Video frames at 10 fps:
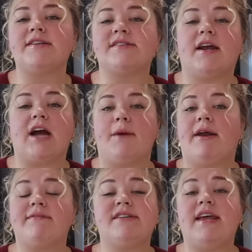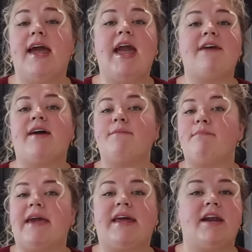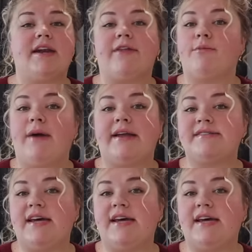is gonna come out of today if I make it another bad